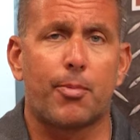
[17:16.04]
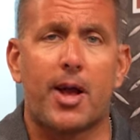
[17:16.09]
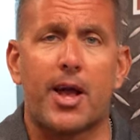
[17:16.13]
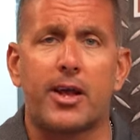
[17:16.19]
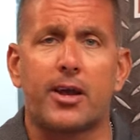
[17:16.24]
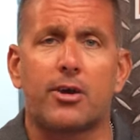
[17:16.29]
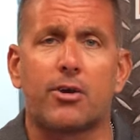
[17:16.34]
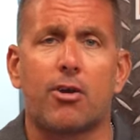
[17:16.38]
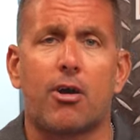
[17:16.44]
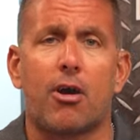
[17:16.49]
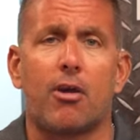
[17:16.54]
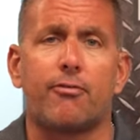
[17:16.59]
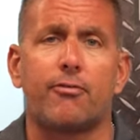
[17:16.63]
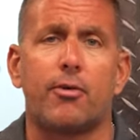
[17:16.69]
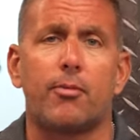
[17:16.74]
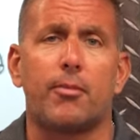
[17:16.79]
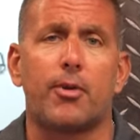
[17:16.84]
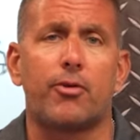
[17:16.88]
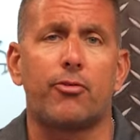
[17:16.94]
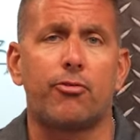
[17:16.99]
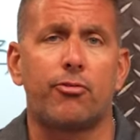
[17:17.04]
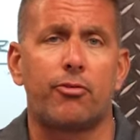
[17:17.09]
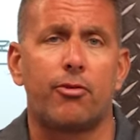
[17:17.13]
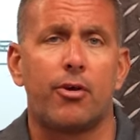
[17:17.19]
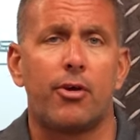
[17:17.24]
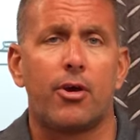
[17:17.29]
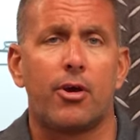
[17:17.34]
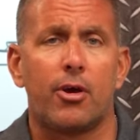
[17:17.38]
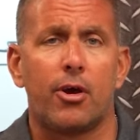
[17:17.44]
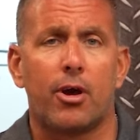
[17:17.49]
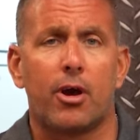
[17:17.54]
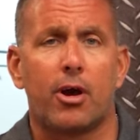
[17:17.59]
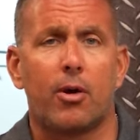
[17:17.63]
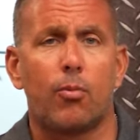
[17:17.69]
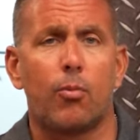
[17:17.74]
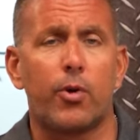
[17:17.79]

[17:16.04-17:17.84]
buying a car from us, uh,